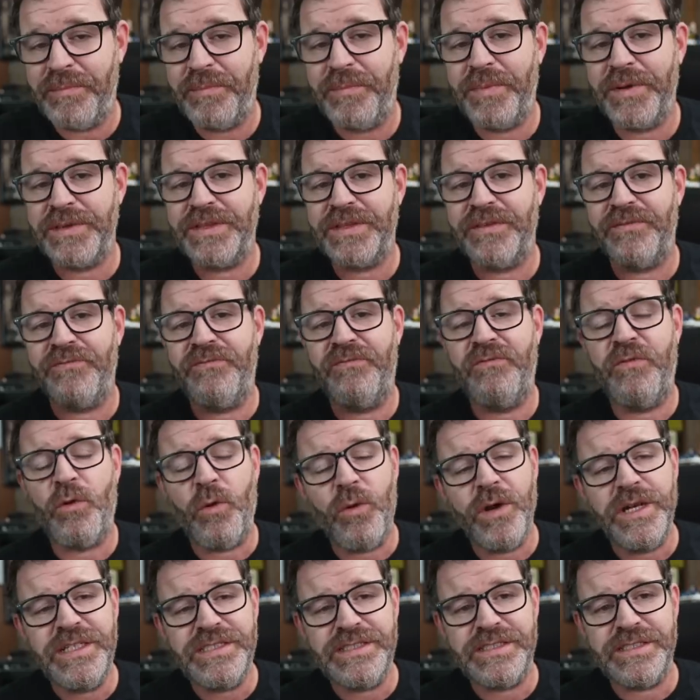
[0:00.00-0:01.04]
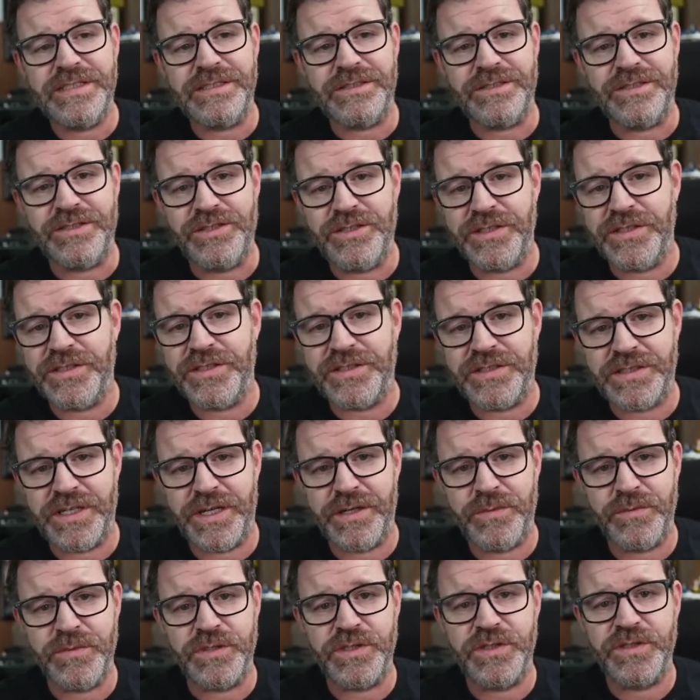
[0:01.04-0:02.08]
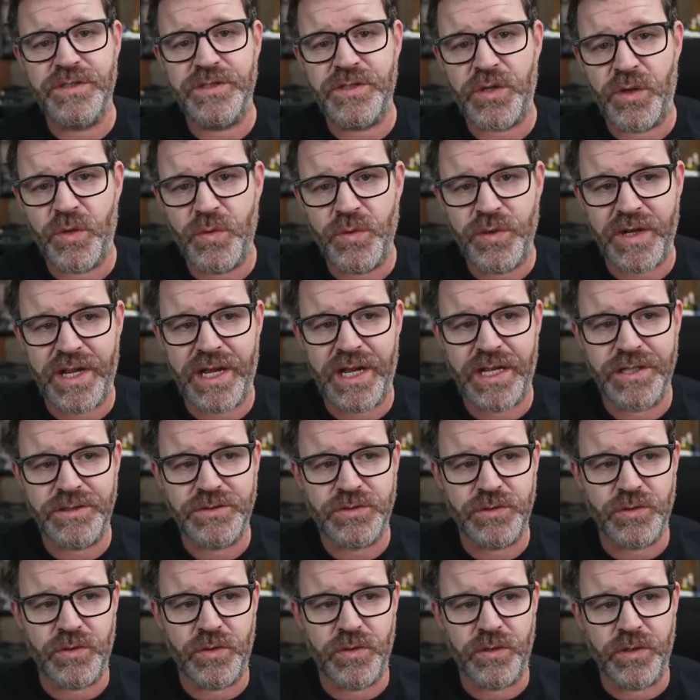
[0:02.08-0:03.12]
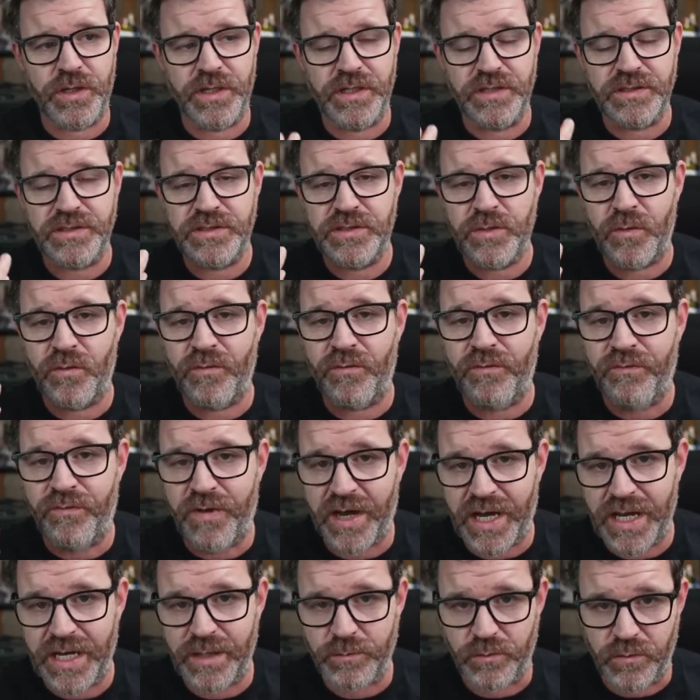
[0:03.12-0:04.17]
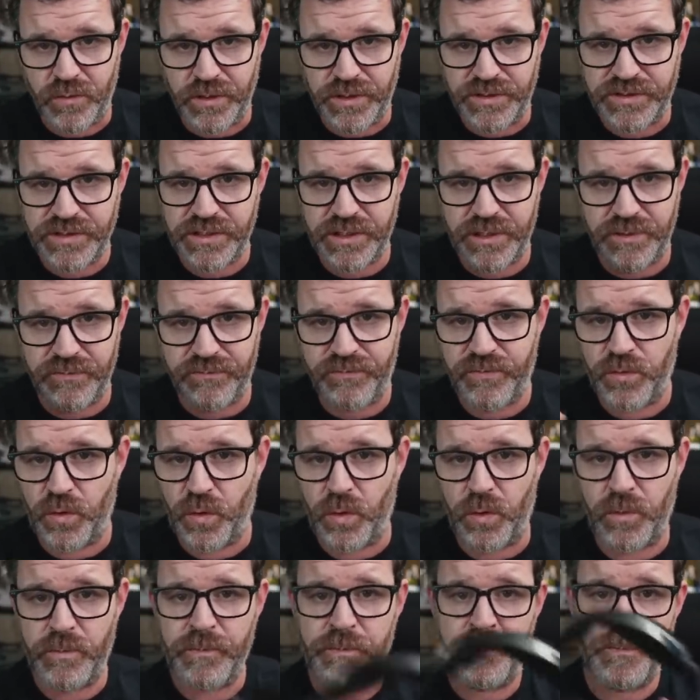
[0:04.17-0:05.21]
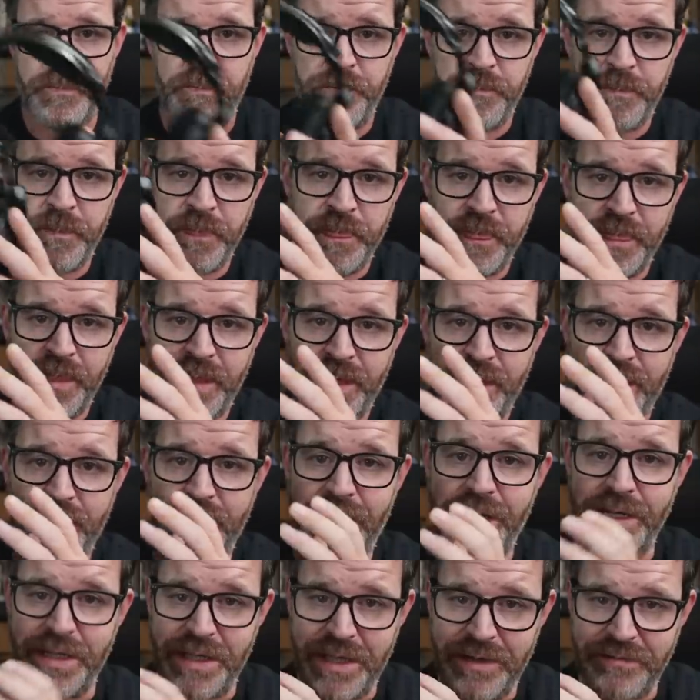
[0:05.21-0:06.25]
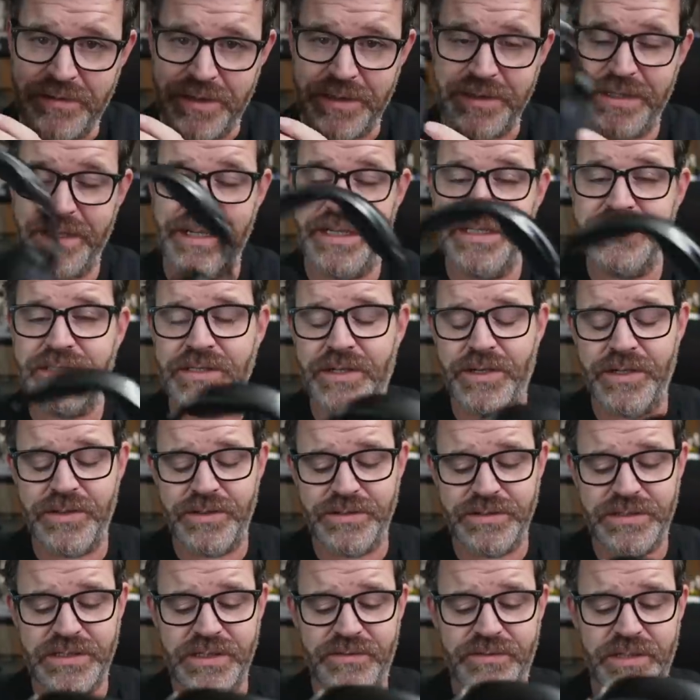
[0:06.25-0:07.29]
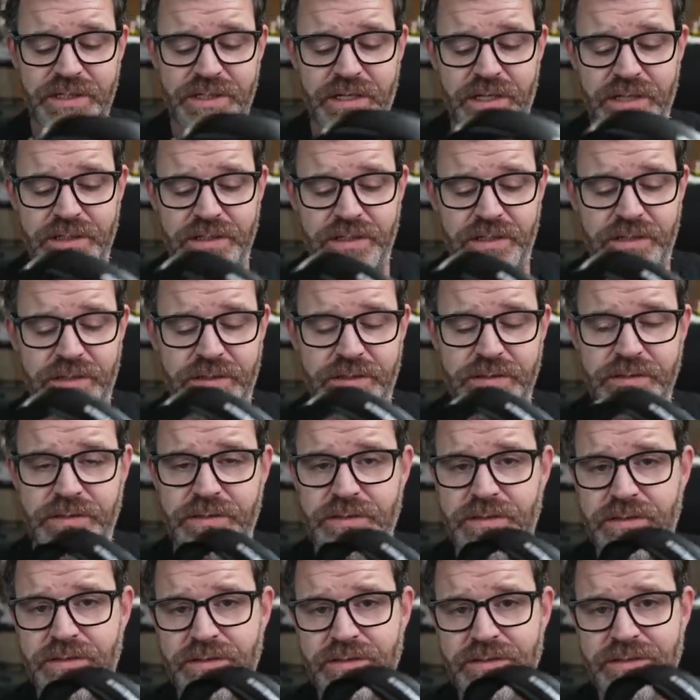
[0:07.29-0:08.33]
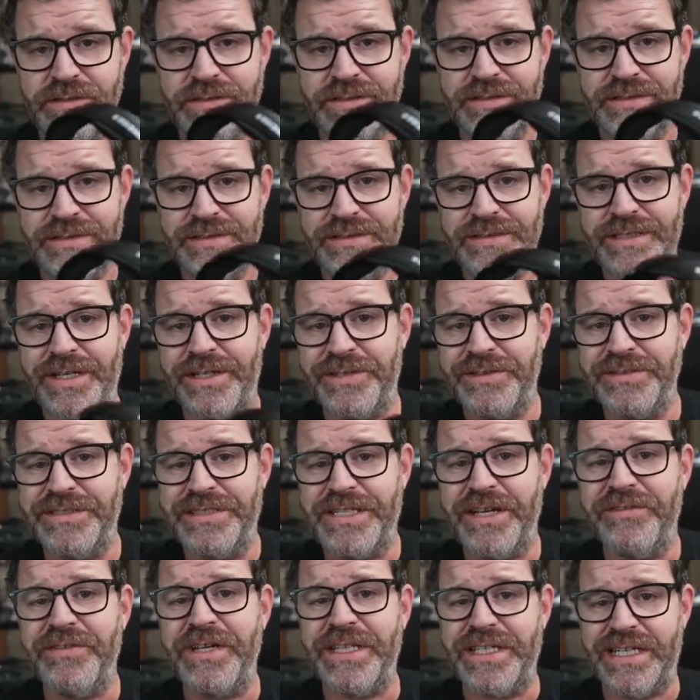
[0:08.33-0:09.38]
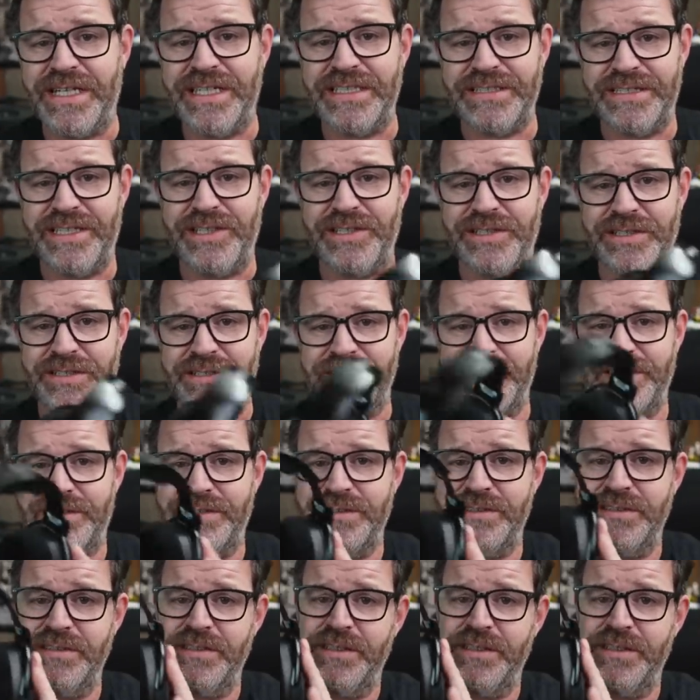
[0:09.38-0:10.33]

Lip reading: but the voices just sound so natural and so vibrant and full. I love it. And it's $179. $179.